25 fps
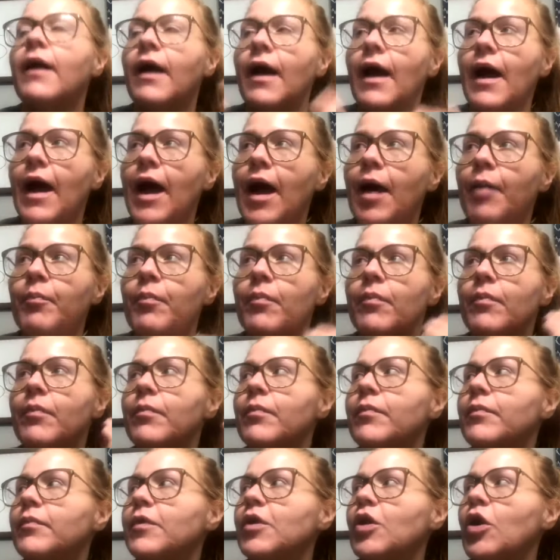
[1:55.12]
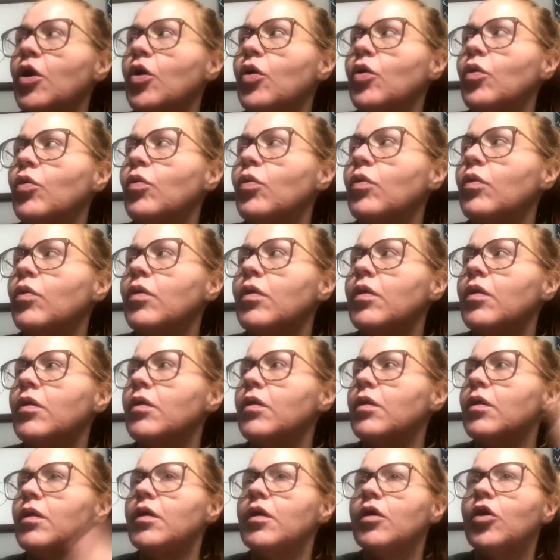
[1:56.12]
um, you know,
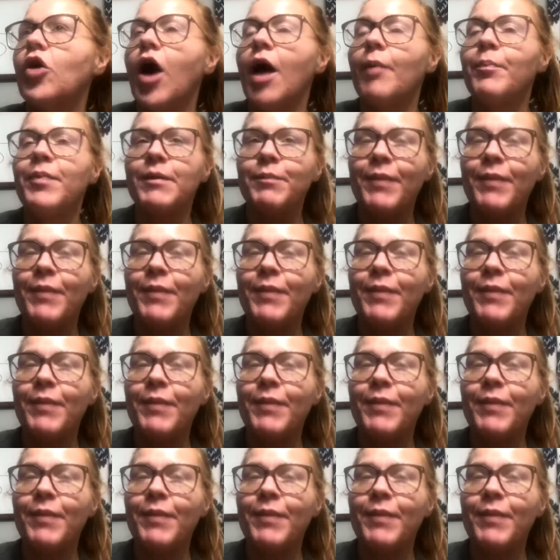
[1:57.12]
copy